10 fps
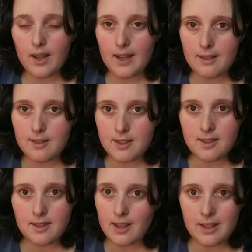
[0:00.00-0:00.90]

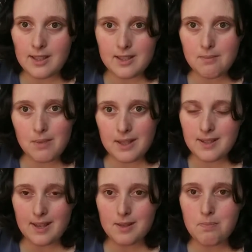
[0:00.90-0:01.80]
it doesn't make
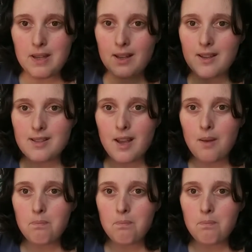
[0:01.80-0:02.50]
sense, because